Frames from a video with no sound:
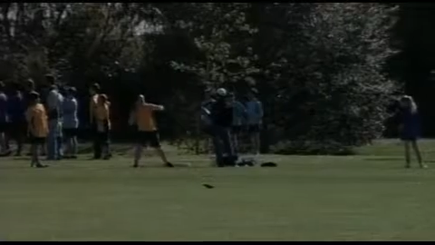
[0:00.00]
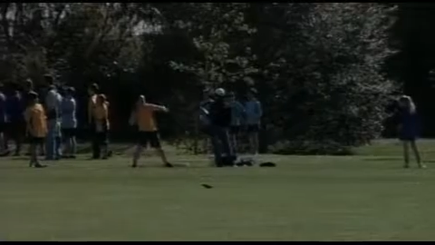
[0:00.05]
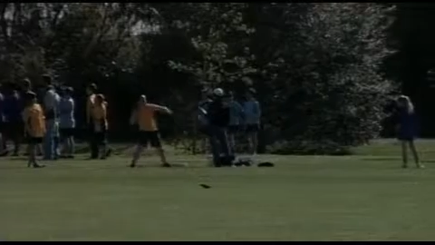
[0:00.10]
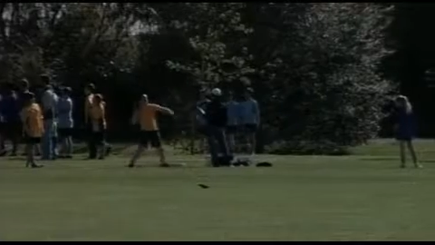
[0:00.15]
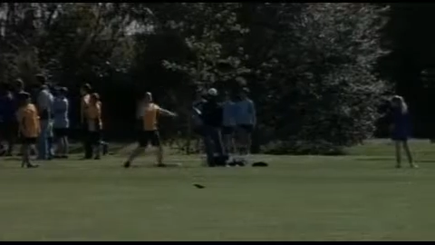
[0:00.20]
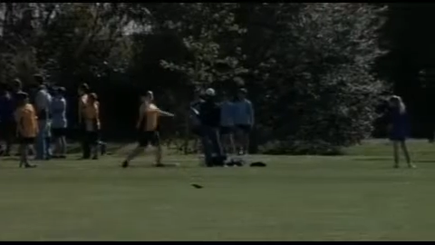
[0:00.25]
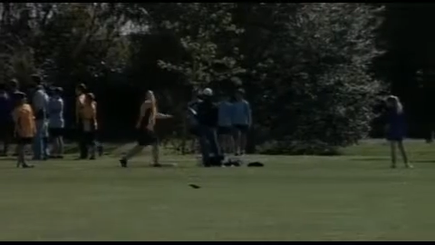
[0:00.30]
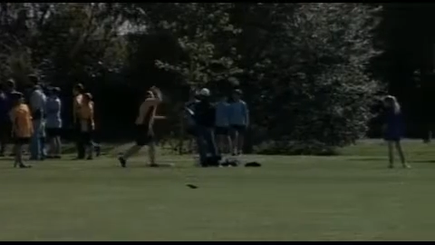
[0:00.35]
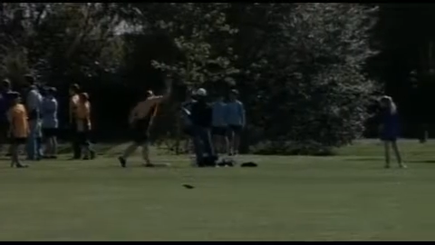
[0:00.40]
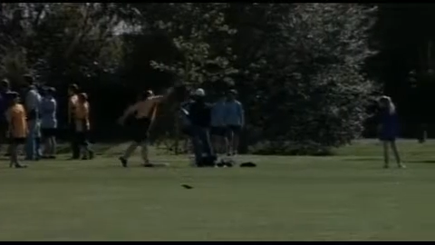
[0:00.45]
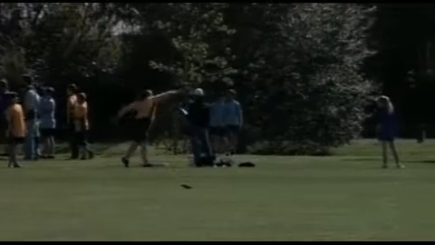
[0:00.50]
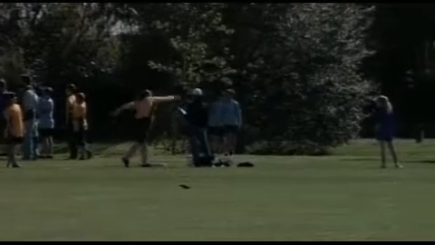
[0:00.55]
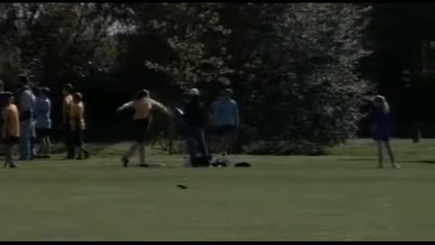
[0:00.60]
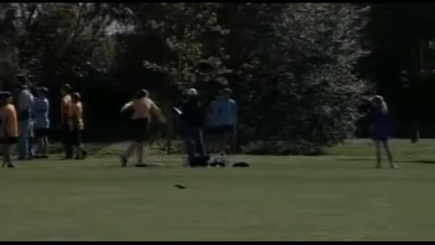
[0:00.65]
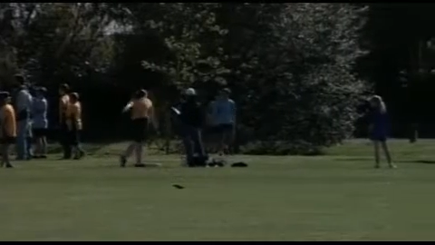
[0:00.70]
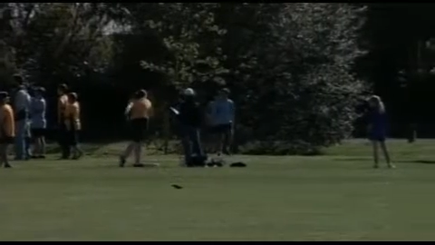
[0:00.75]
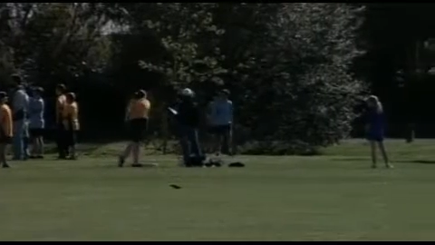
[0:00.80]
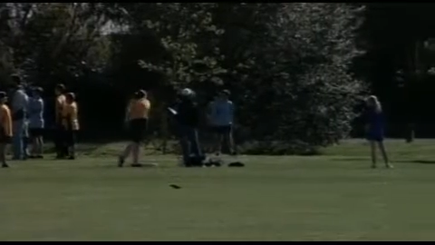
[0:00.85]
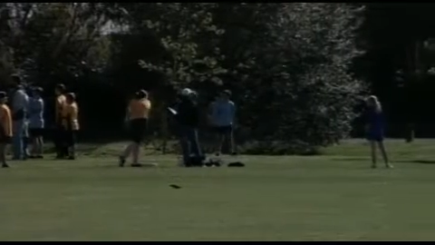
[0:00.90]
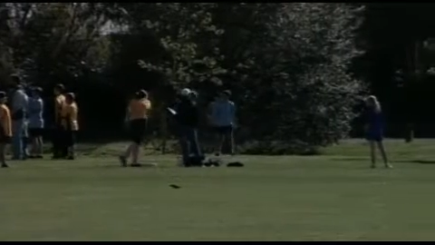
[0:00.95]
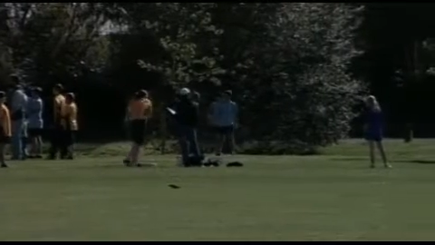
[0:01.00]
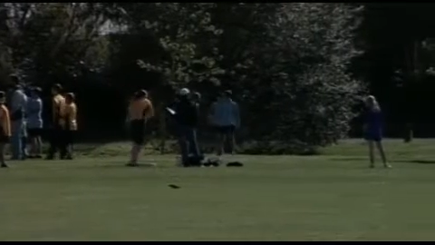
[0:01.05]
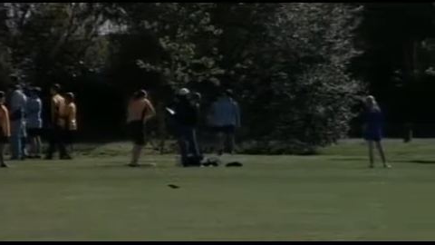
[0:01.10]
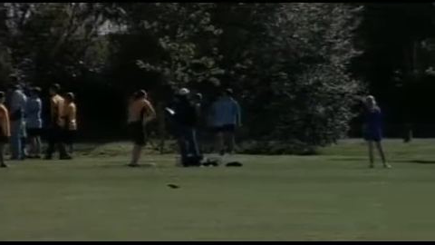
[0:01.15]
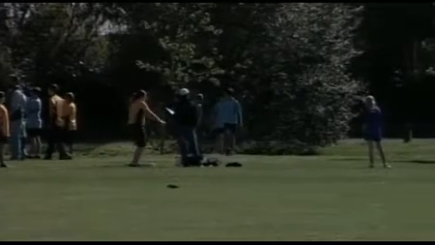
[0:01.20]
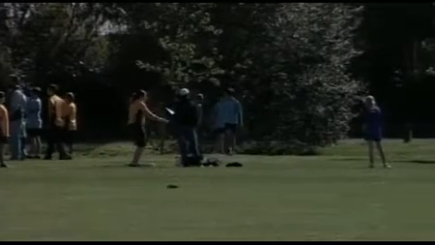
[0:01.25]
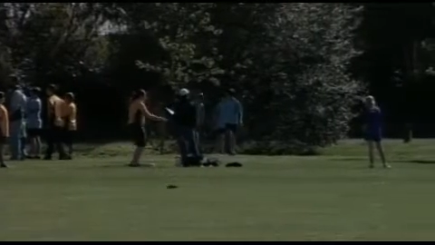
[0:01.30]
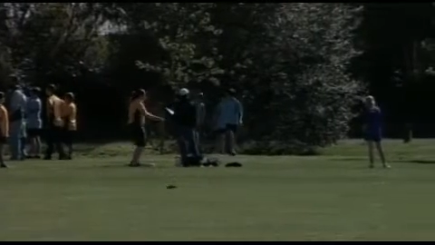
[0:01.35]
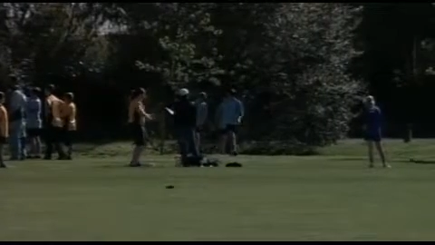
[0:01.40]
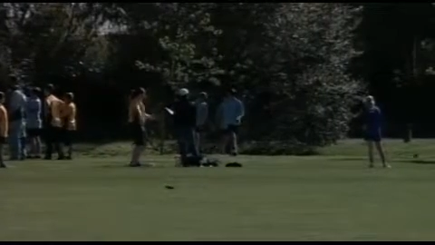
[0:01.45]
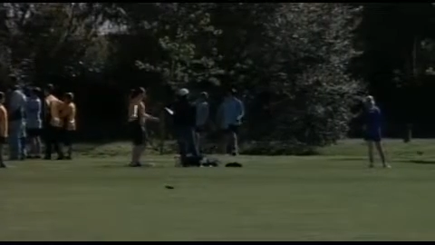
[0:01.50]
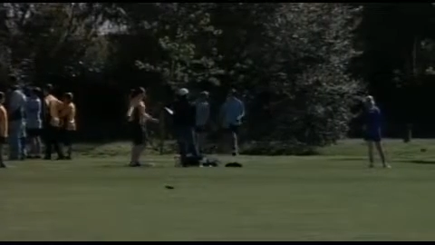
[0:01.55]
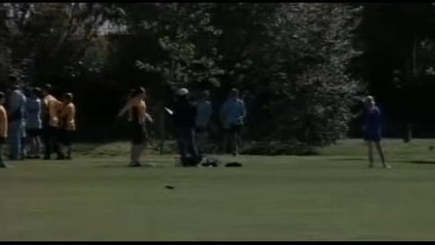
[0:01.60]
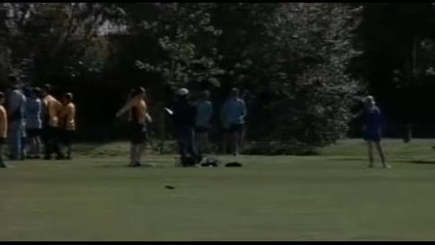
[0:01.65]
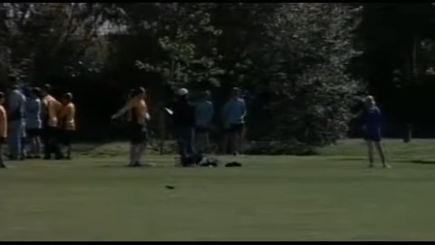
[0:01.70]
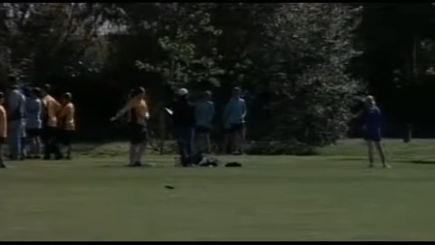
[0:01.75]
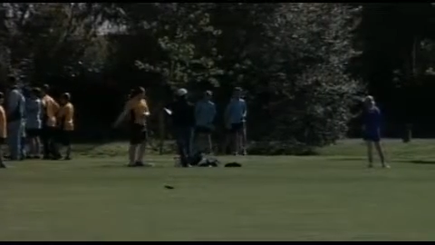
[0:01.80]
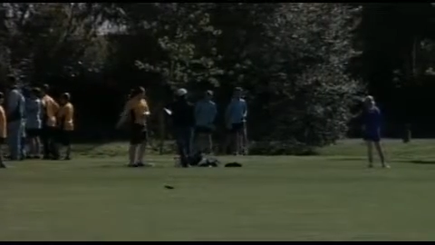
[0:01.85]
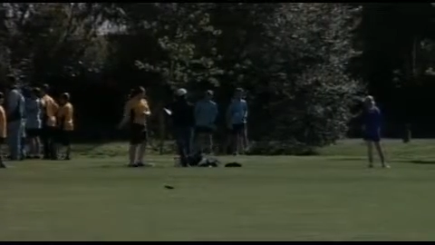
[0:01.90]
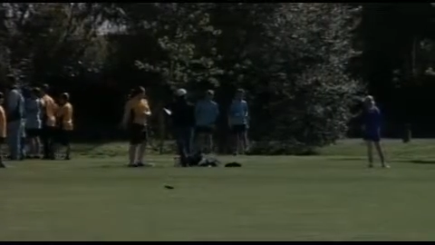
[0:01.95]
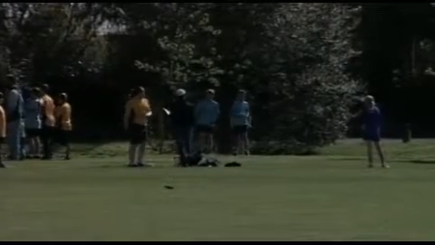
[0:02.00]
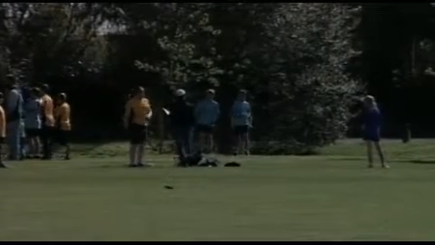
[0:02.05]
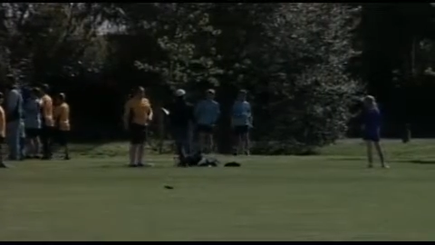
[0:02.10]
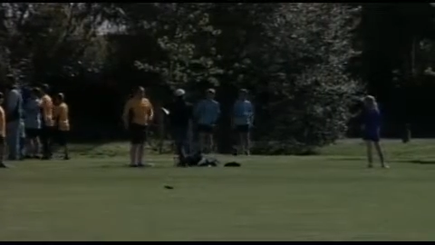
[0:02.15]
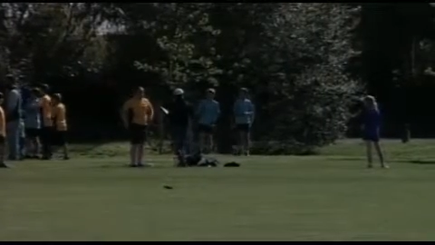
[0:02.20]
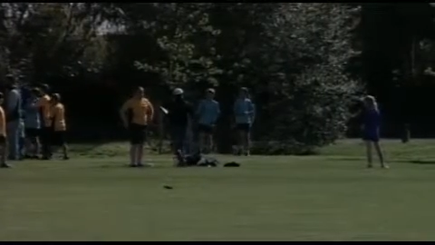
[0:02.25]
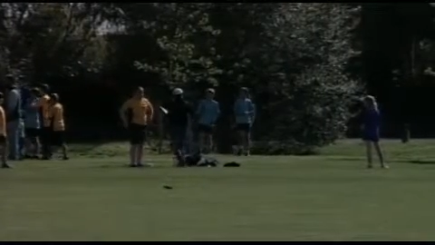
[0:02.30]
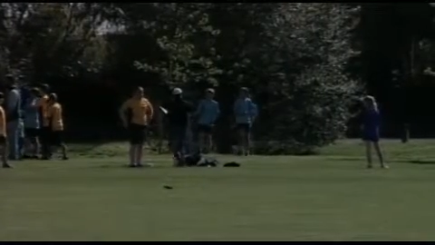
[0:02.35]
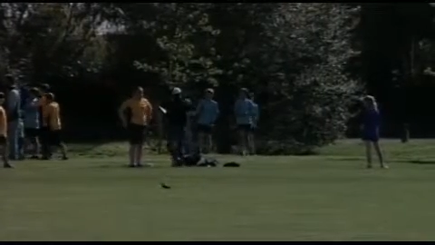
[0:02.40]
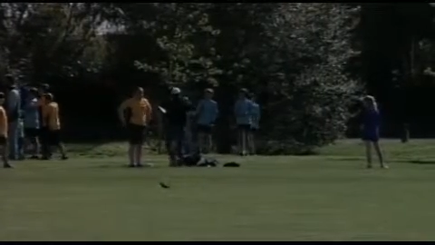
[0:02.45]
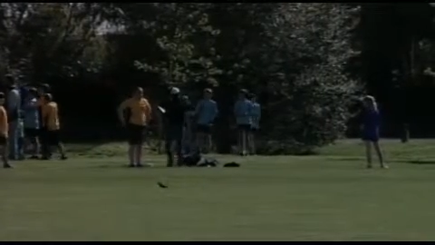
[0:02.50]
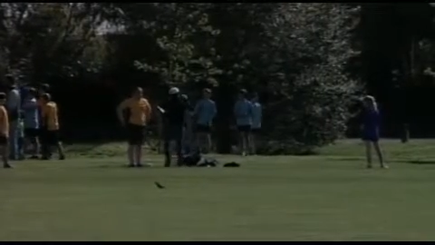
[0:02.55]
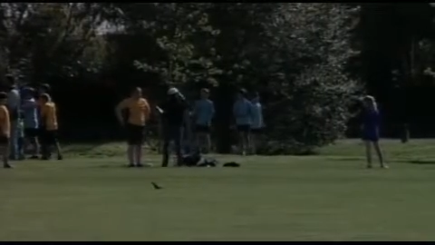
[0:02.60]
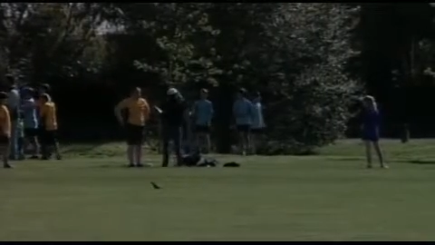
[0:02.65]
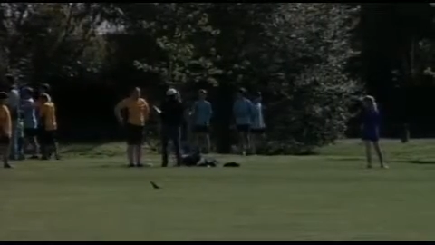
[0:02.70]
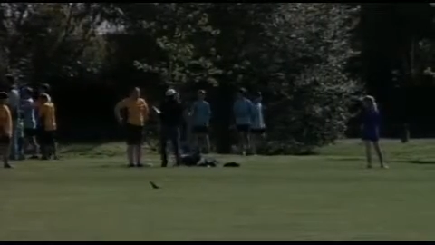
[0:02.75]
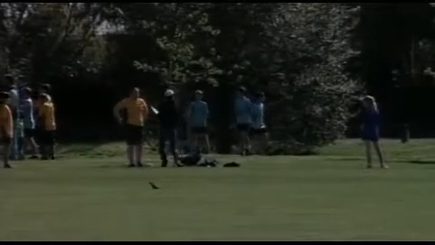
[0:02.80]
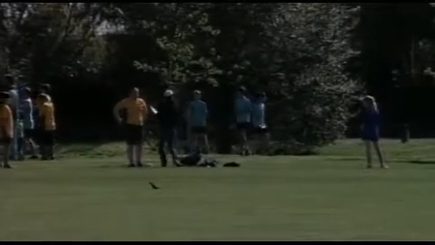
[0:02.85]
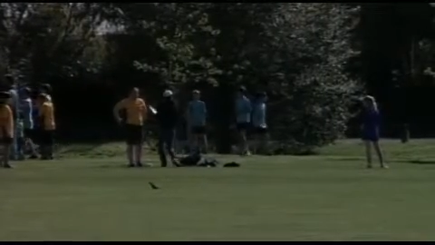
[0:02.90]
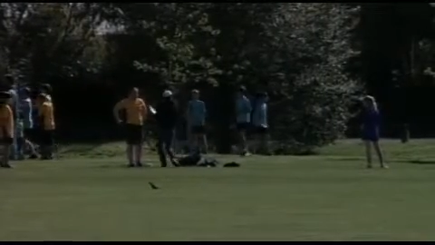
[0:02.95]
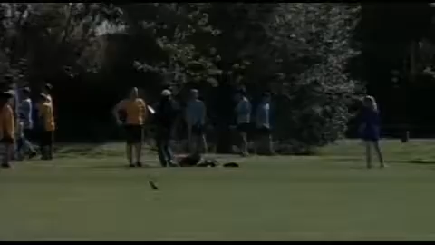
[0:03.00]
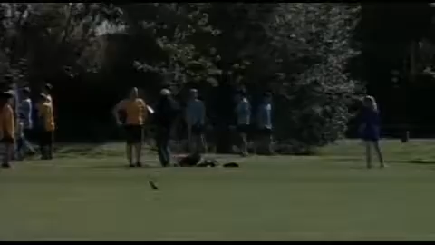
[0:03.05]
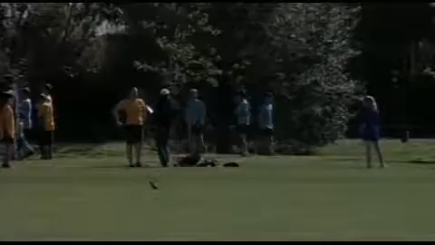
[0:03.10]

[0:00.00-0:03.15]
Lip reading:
(no speaker visible)